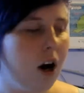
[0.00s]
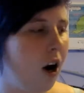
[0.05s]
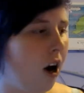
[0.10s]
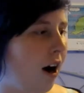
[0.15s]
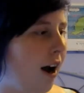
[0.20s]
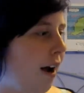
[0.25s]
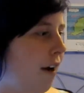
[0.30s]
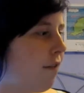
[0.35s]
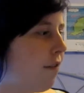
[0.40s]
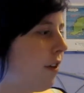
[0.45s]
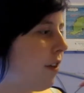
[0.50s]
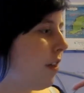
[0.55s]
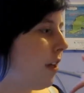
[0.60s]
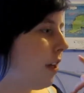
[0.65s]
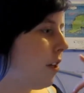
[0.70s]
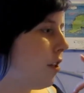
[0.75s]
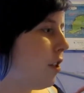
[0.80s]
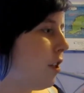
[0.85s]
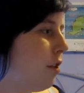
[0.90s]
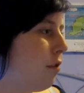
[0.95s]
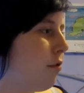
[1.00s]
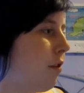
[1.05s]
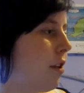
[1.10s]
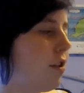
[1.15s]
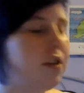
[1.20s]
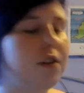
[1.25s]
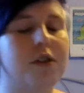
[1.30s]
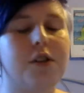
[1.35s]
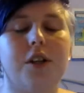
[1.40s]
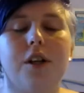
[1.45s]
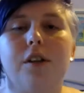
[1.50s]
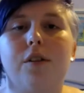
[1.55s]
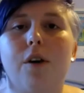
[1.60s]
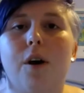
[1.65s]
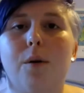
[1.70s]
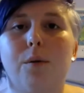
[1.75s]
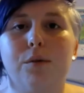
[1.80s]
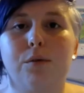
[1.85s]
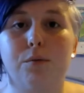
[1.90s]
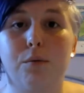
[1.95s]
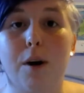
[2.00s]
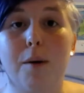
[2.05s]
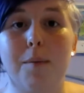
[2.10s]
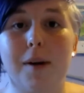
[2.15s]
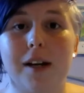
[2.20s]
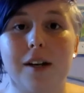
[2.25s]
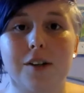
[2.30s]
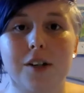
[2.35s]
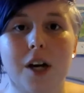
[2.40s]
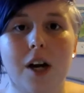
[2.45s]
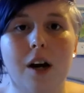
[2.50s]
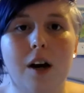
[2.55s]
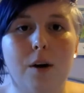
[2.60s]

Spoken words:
or everything she's written she thought was rubbish.